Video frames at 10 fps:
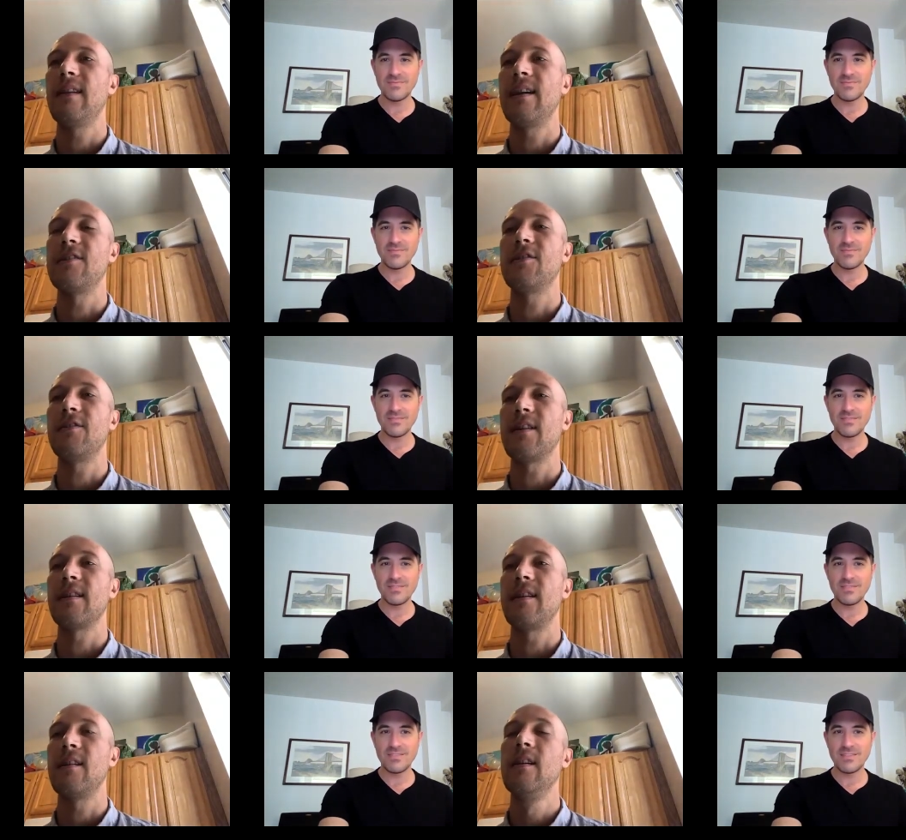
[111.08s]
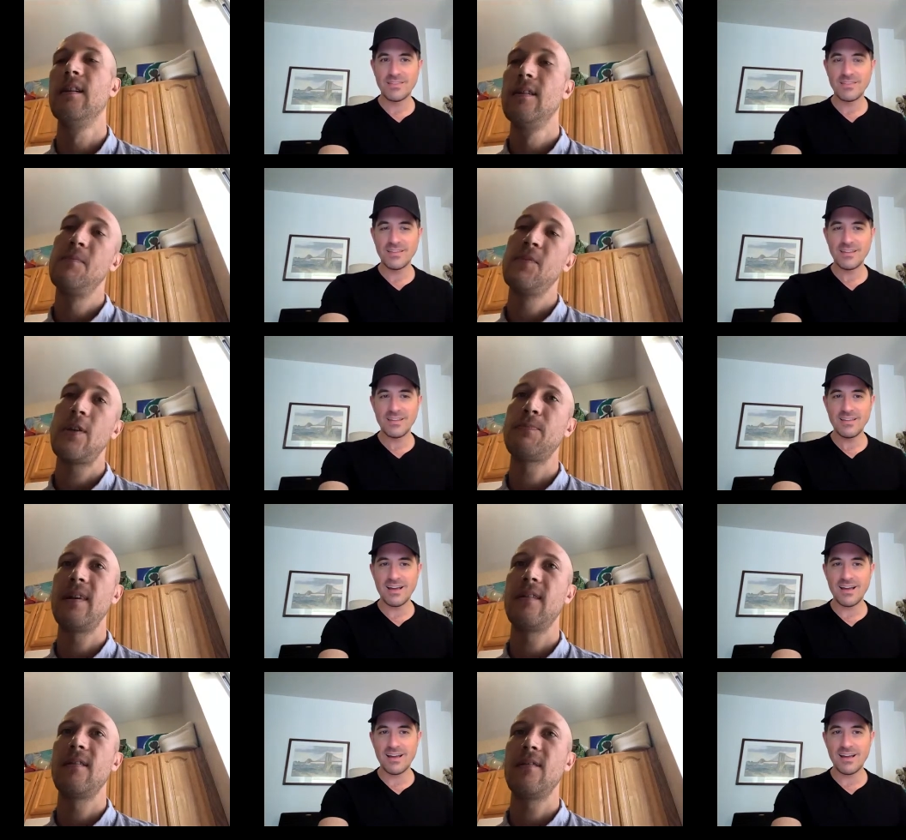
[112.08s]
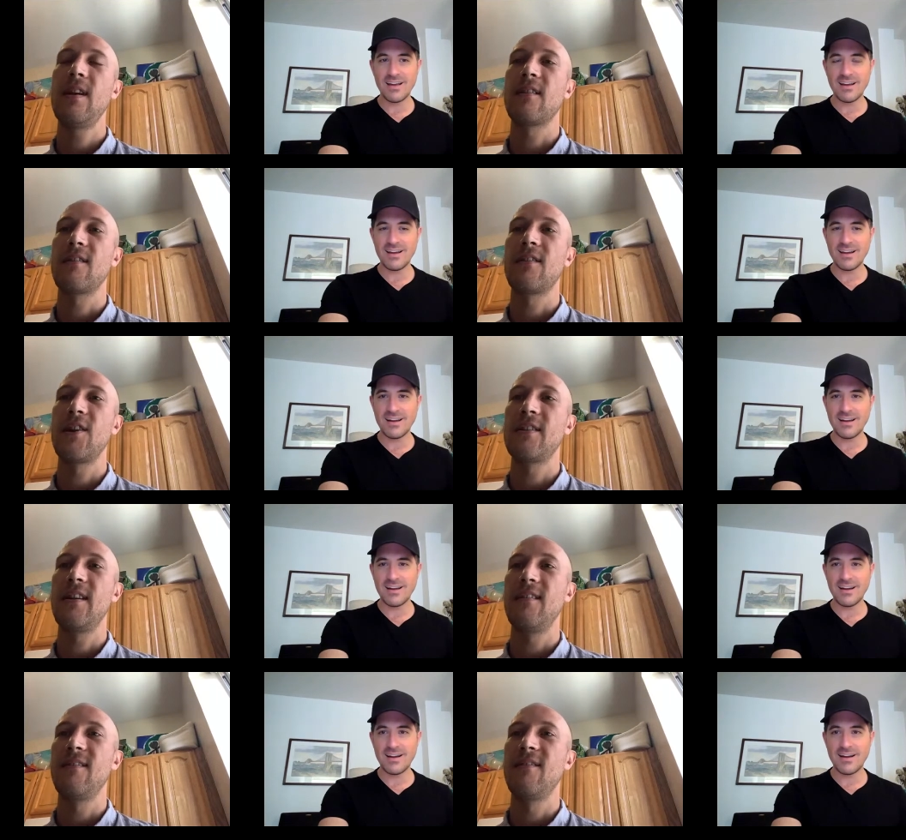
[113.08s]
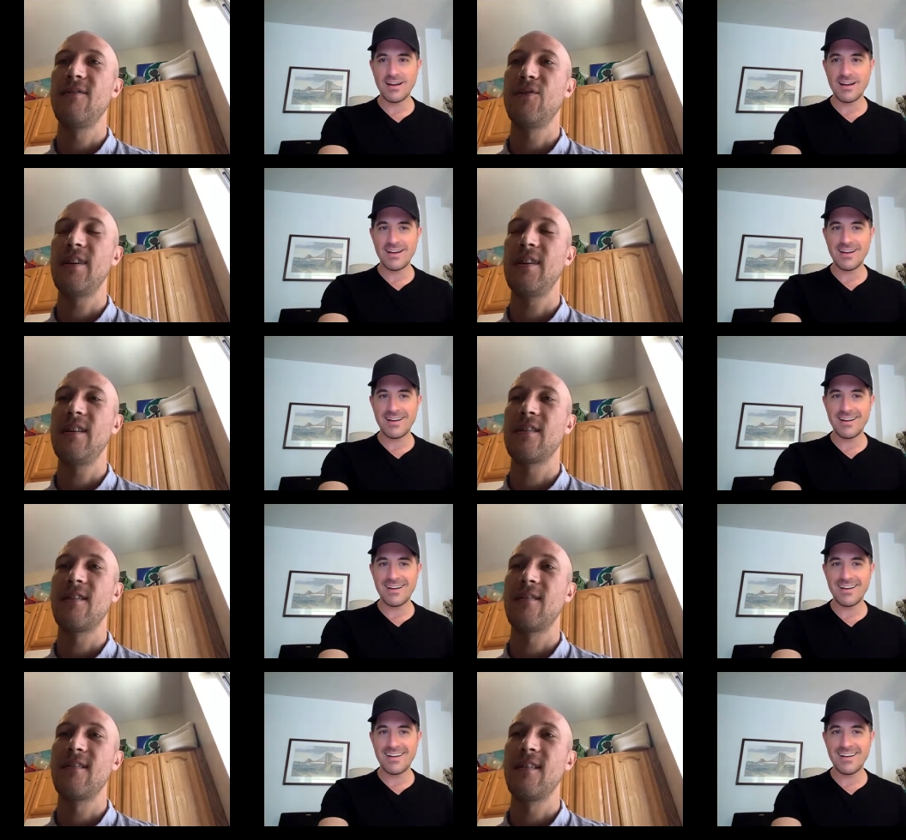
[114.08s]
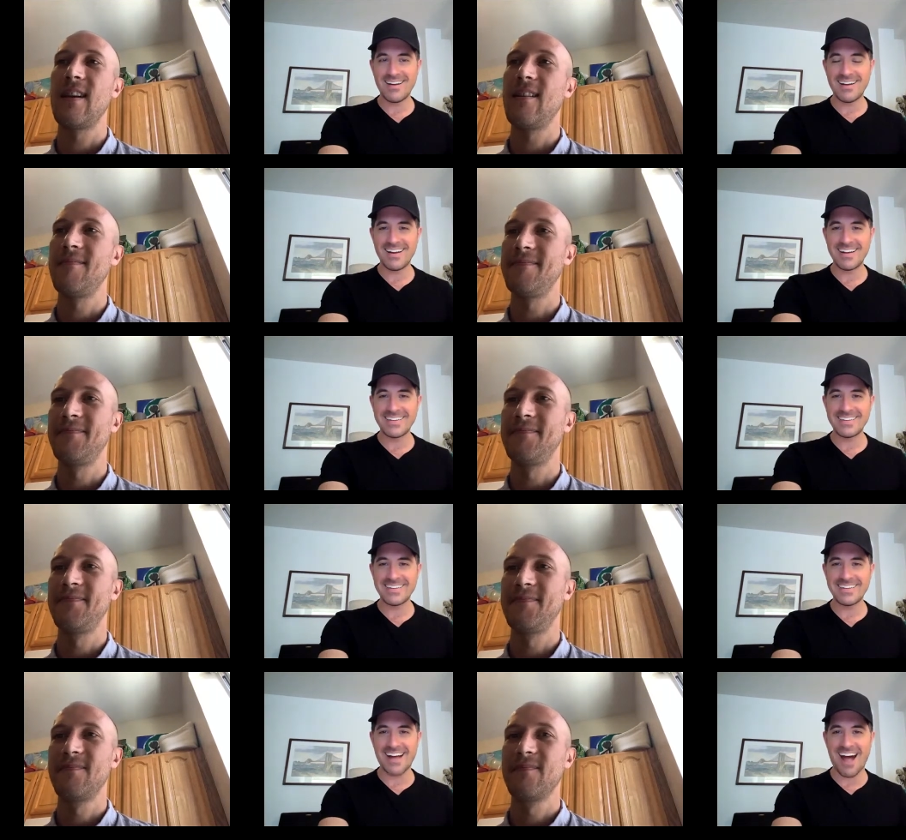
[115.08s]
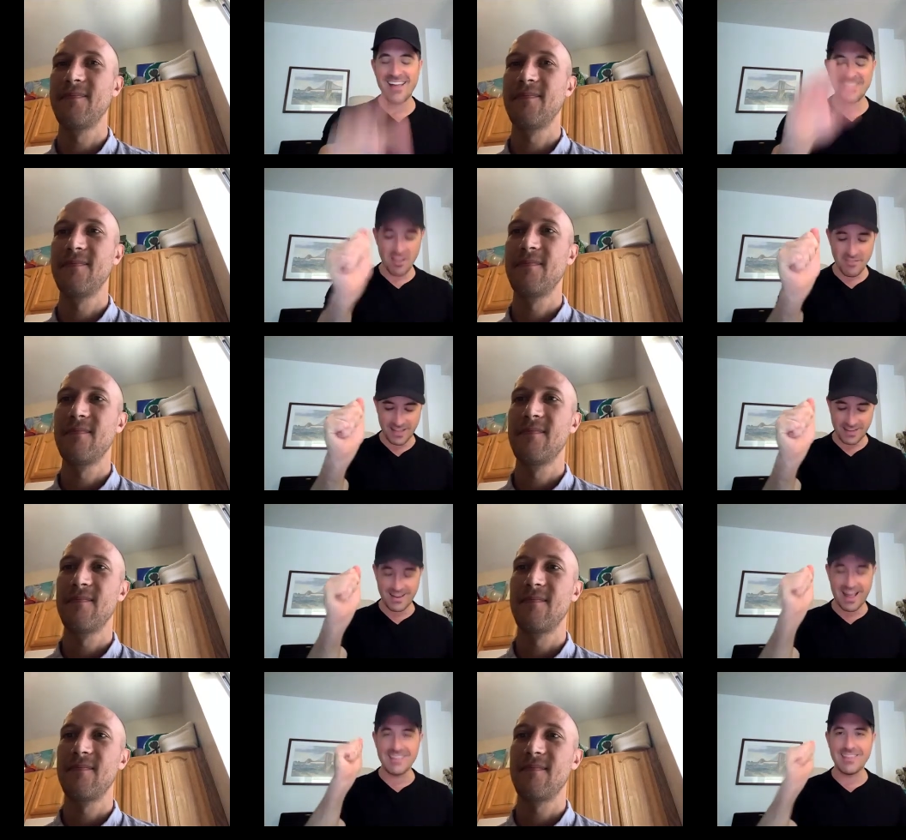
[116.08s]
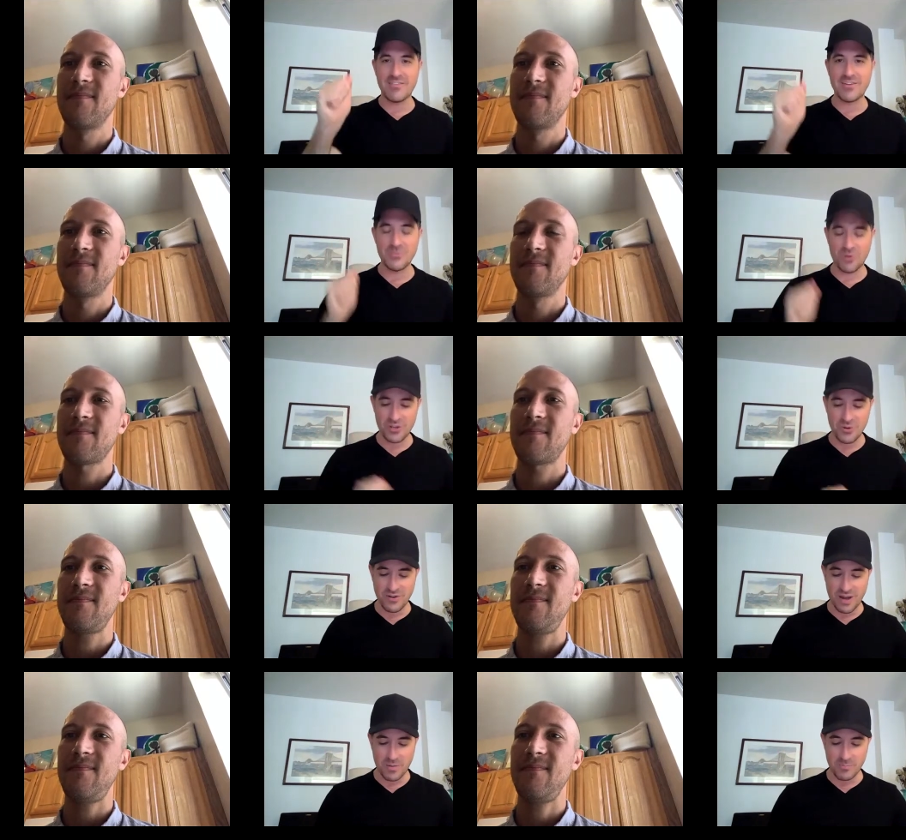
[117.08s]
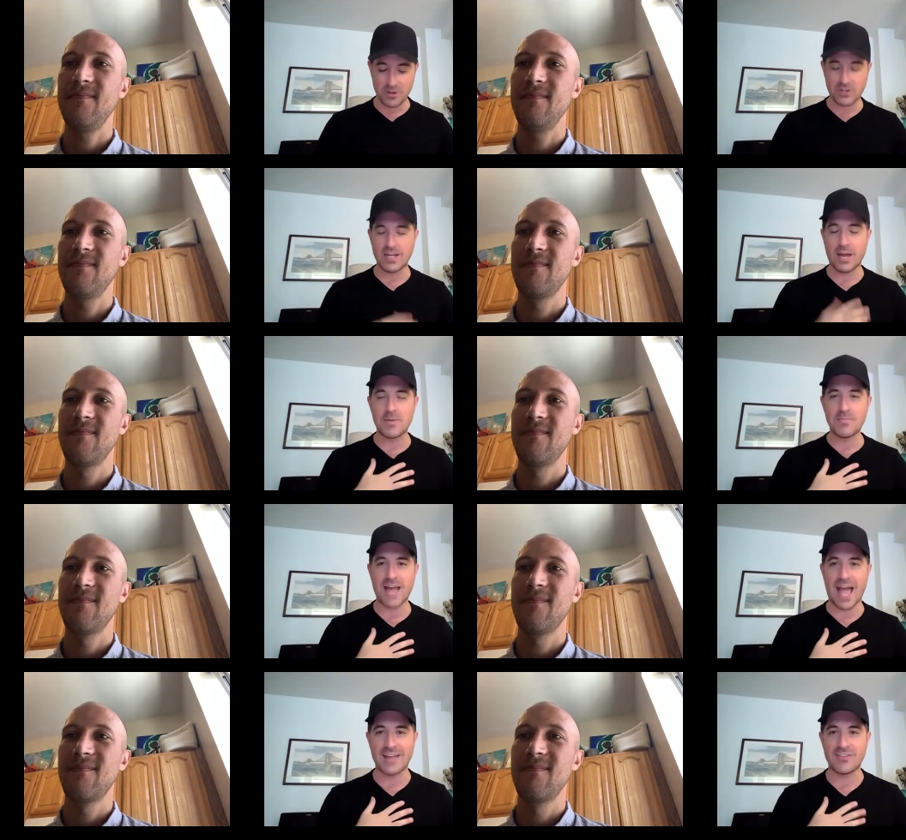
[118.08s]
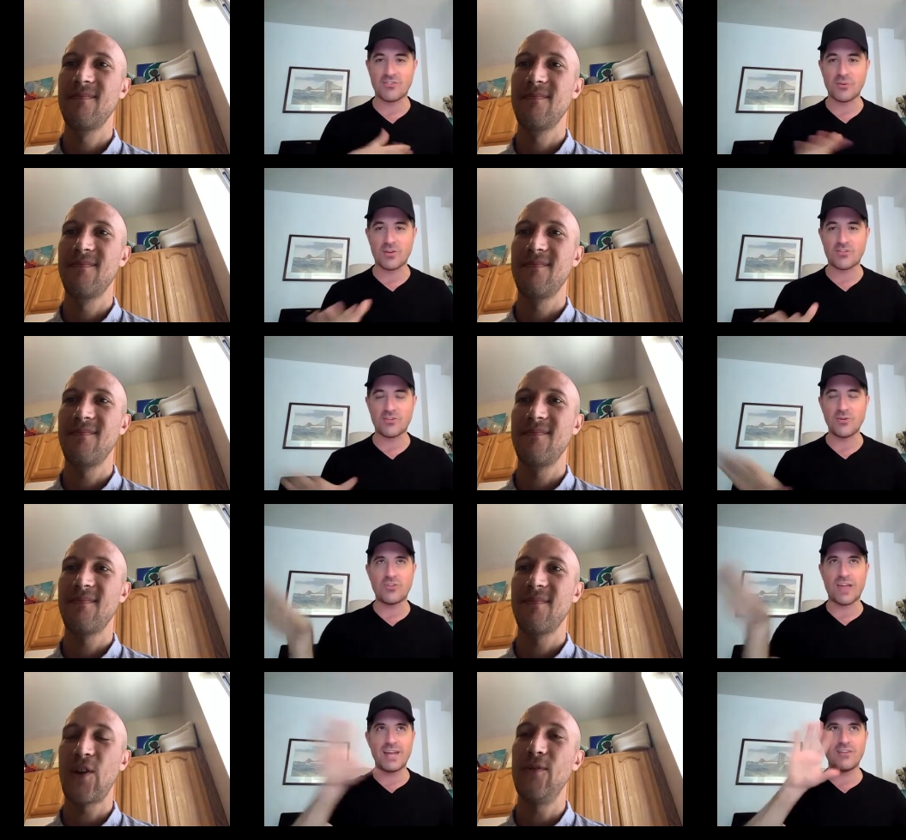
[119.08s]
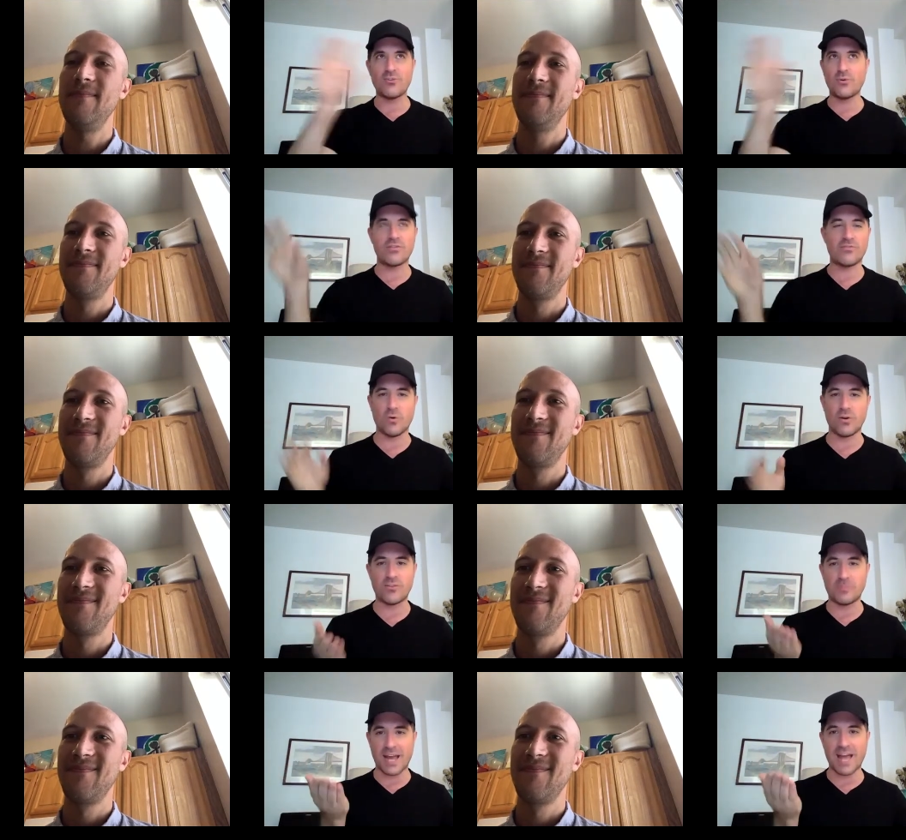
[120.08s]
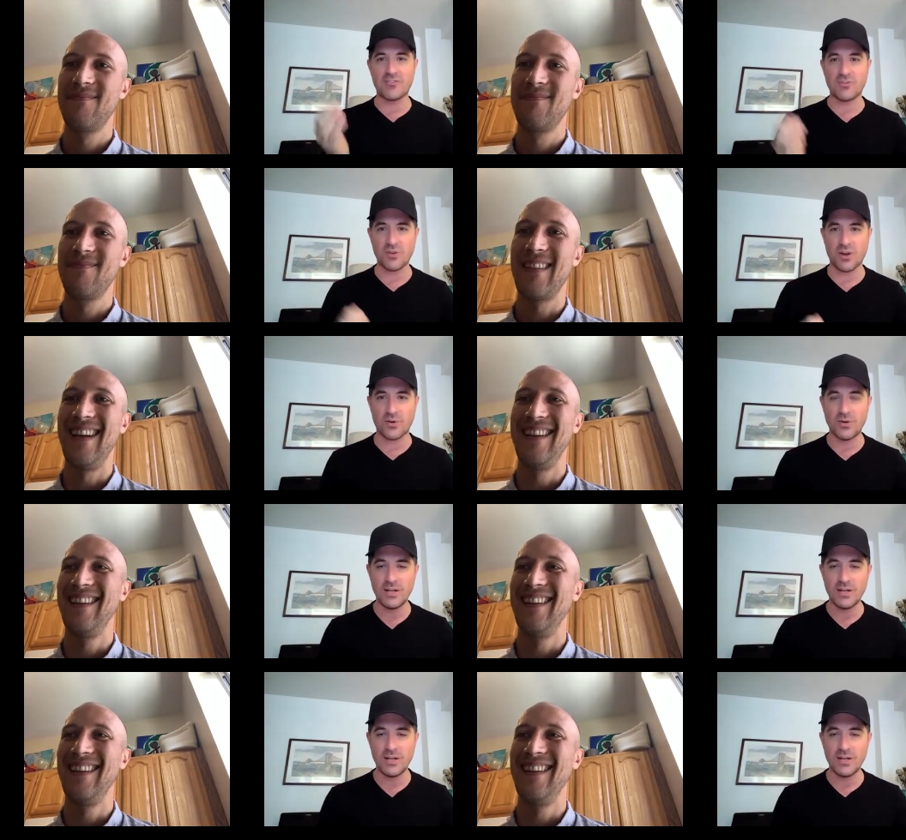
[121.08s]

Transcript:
Speaker 1: getting into 2008. So it's been, yeah, a good 13, 14 years ago. Yeah.
Speaker 2: I love it. I love it. Well, you are now in Brooklyn. I'm in Manhattan. So excuse any sort of noise. But as you know,